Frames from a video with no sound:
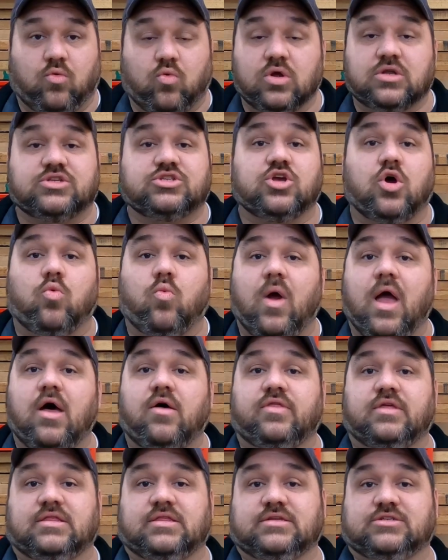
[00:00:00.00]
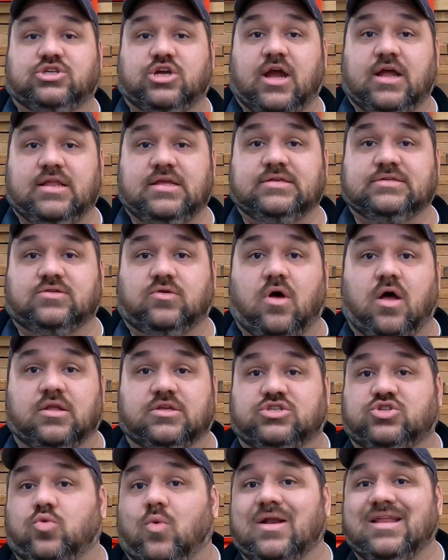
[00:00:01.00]
And it worked so well that the Chinese
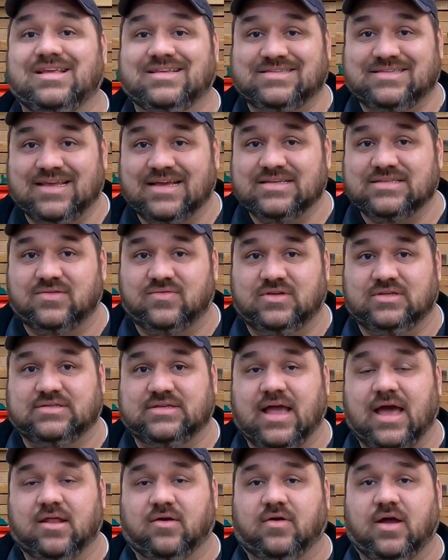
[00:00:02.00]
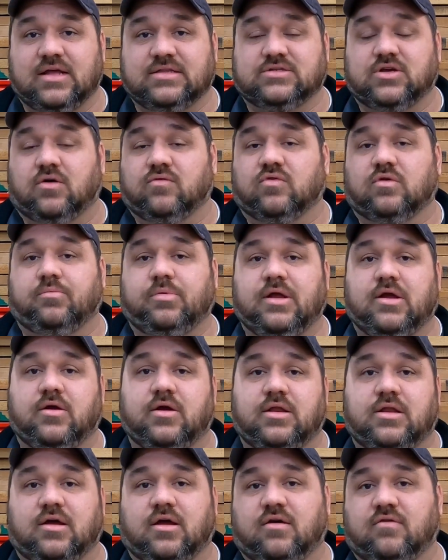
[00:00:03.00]
launched 26 of these satellites over a
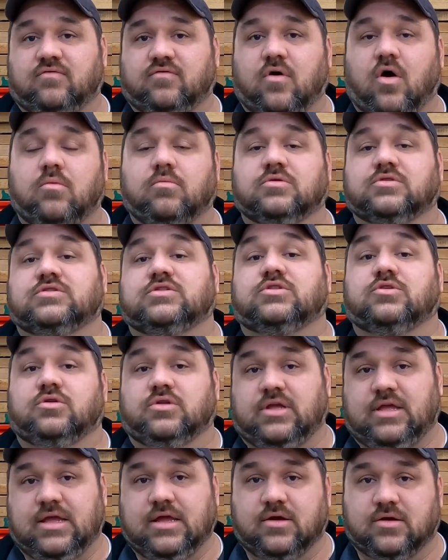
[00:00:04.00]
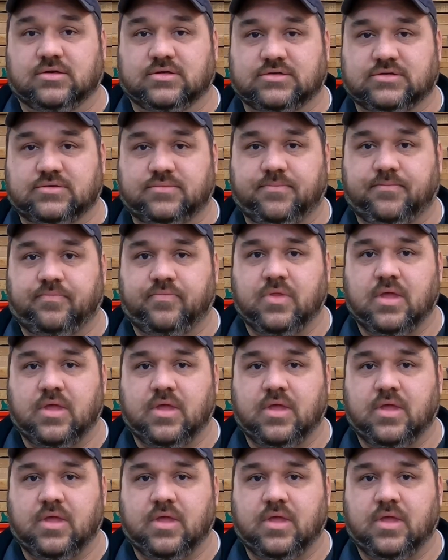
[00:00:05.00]
period of almost 30 years.